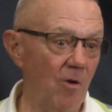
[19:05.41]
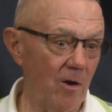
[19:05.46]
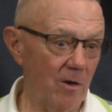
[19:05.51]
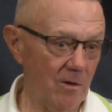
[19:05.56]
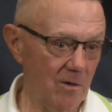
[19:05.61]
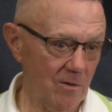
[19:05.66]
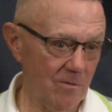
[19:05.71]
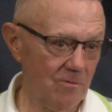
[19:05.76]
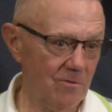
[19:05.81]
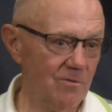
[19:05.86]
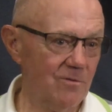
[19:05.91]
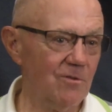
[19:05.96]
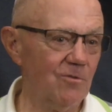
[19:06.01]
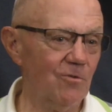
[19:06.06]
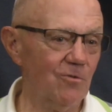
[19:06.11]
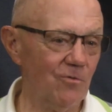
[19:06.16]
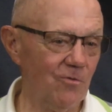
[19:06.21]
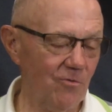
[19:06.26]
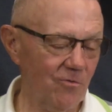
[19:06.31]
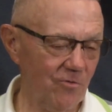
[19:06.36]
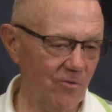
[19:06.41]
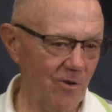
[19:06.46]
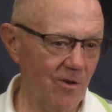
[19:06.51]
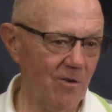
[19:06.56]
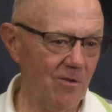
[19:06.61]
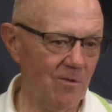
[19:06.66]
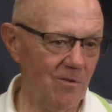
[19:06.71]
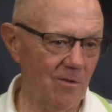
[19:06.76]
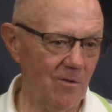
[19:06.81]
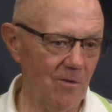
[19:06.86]
Right. I was just going to
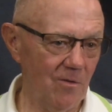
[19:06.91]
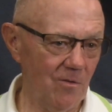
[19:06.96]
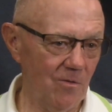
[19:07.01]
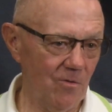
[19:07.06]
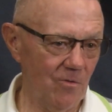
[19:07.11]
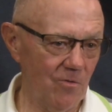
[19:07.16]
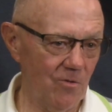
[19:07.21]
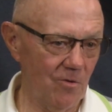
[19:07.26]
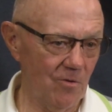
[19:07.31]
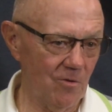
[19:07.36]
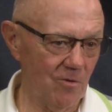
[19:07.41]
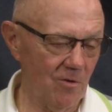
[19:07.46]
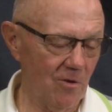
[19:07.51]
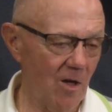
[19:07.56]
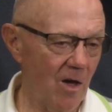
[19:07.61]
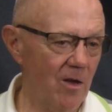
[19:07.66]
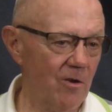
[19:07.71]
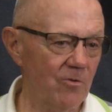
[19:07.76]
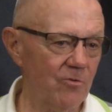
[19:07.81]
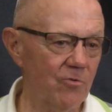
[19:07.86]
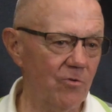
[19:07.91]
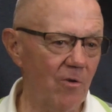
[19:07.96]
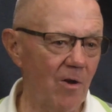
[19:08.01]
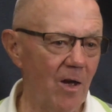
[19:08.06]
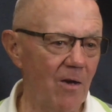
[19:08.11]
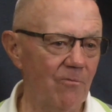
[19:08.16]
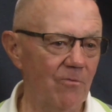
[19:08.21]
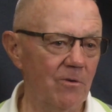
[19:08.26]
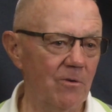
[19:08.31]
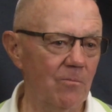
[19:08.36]
say, a lot of
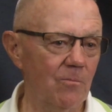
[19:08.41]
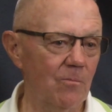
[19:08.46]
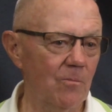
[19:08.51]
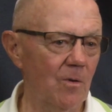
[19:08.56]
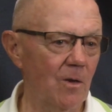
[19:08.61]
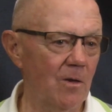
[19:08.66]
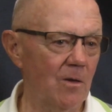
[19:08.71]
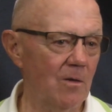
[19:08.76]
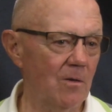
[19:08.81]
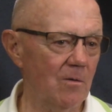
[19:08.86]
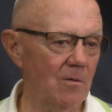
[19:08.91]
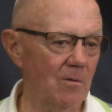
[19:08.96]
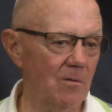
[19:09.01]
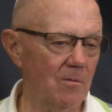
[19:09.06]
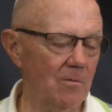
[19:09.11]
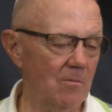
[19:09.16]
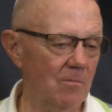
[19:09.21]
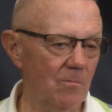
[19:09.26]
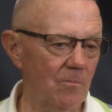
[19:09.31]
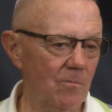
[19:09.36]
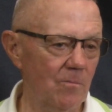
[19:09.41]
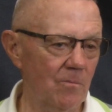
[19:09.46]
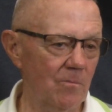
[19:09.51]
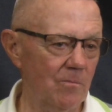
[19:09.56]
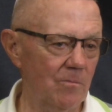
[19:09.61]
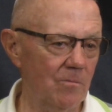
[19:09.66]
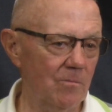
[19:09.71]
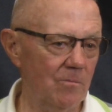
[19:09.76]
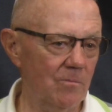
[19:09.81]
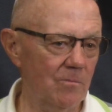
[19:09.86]
traffic, and
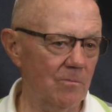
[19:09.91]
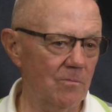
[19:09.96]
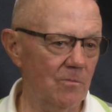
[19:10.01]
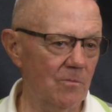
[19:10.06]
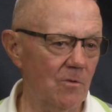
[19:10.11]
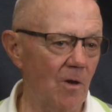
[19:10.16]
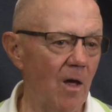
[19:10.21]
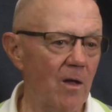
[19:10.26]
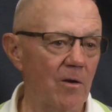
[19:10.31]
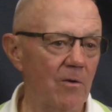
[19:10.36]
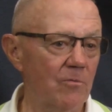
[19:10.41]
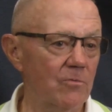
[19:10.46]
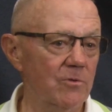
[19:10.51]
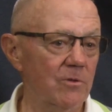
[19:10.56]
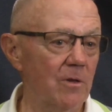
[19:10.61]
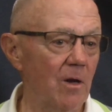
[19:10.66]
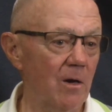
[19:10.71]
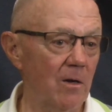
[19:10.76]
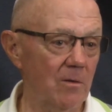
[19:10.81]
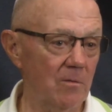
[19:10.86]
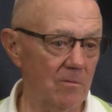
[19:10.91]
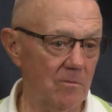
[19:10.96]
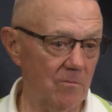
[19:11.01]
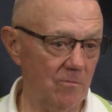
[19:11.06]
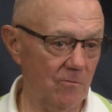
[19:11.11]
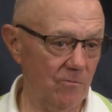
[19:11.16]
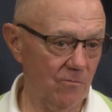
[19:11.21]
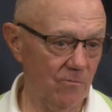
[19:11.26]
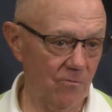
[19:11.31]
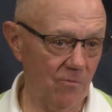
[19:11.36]
a lot of it's not
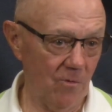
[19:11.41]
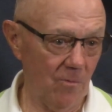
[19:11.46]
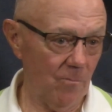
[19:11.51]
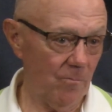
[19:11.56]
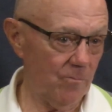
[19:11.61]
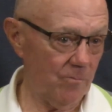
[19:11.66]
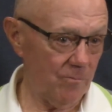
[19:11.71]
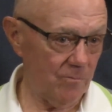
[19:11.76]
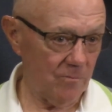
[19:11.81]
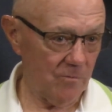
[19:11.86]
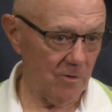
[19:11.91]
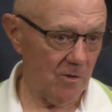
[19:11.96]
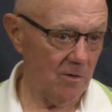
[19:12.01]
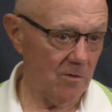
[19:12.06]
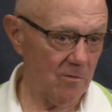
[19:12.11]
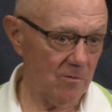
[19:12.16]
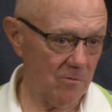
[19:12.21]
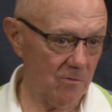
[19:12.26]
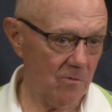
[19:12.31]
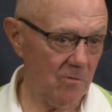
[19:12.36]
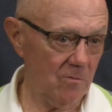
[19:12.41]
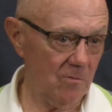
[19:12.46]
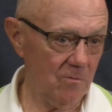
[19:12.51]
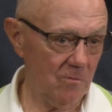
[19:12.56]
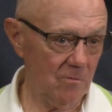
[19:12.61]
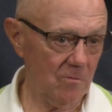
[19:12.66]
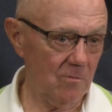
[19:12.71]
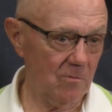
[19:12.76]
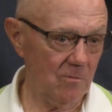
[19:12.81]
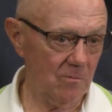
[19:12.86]
from
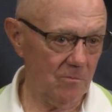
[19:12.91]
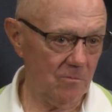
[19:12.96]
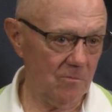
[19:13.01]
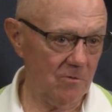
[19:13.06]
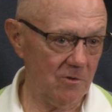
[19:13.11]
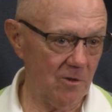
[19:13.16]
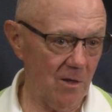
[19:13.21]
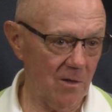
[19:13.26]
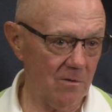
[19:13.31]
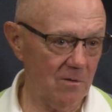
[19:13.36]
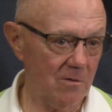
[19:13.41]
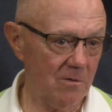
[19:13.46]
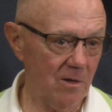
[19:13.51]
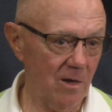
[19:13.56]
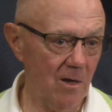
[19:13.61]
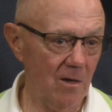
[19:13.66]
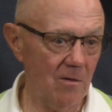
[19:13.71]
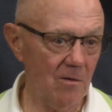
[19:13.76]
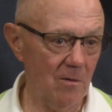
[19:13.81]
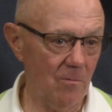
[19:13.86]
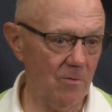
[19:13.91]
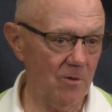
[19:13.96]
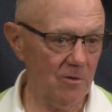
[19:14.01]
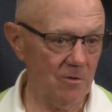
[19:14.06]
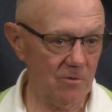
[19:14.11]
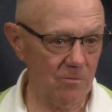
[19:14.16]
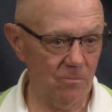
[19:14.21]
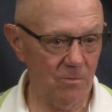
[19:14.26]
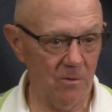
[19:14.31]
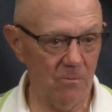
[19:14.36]
inside the town. I mean,
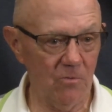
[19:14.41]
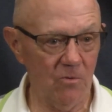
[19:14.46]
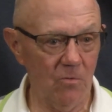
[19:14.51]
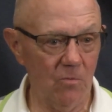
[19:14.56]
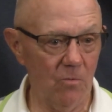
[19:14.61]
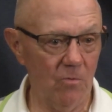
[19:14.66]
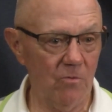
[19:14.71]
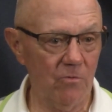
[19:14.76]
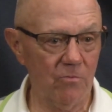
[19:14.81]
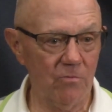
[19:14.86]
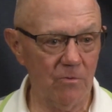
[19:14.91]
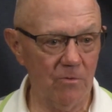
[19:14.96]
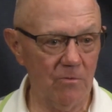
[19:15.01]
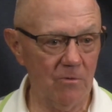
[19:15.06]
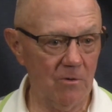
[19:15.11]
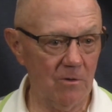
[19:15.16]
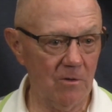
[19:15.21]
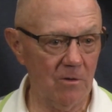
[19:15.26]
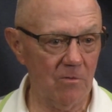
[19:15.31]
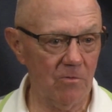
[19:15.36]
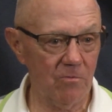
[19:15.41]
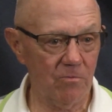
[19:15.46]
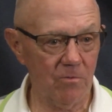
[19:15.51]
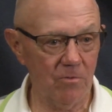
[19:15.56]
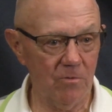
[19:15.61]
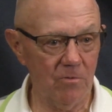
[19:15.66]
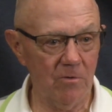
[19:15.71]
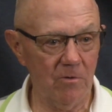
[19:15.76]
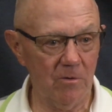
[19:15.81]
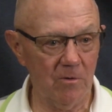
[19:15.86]
it's people going through to get
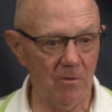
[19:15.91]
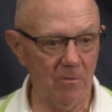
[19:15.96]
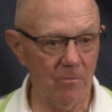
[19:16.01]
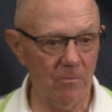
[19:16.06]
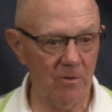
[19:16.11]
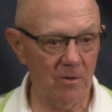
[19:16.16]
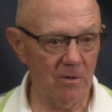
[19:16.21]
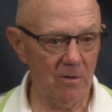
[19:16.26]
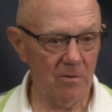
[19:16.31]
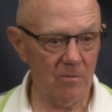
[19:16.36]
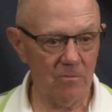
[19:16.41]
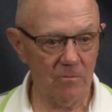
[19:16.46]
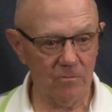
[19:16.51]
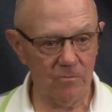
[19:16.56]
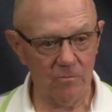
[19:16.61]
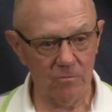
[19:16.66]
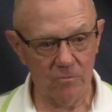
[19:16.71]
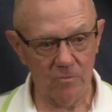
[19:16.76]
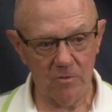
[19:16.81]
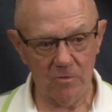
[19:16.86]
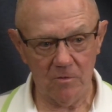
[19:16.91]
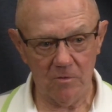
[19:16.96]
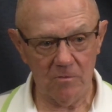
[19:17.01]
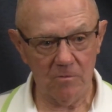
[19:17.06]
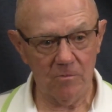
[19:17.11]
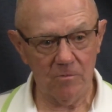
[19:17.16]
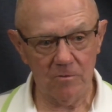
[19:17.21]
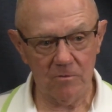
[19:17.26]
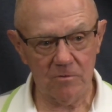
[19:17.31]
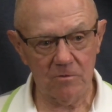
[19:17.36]
through, to come in. You
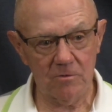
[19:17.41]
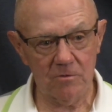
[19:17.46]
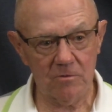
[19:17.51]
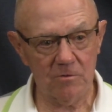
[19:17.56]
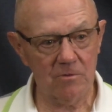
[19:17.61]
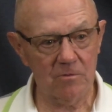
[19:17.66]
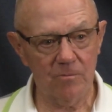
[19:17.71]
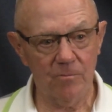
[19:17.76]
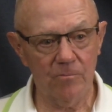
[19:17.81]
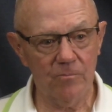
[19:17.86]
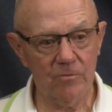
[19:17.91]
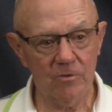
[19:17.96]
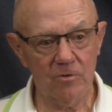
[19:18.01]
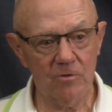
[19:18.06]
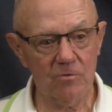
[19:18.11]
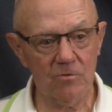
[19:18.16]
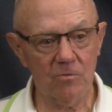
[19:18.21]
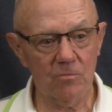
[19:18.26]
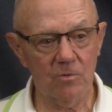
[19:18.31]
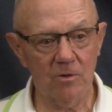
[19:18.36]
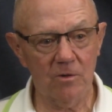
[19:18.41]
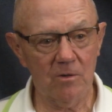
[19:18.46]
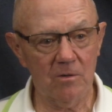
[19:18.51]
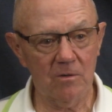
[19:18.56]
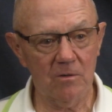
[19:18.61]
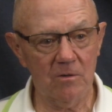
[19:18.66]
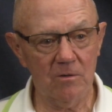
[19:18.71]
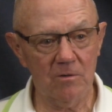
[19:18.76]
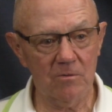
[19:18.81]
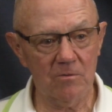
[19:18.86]
know, it's just the way it
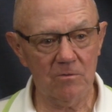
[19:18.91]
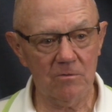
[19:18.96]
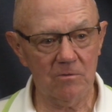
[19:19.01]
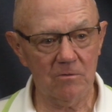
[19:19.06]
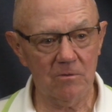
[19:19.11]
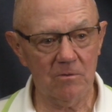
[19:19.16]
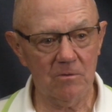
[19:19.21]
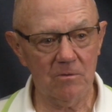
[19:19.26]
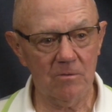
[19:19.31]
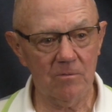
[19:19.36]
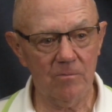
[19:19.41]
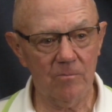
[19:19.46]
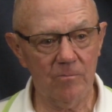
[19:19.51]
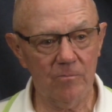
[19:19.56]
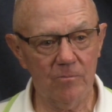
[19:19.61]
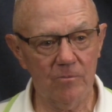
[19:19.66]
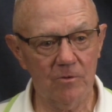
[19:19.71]
is. You know?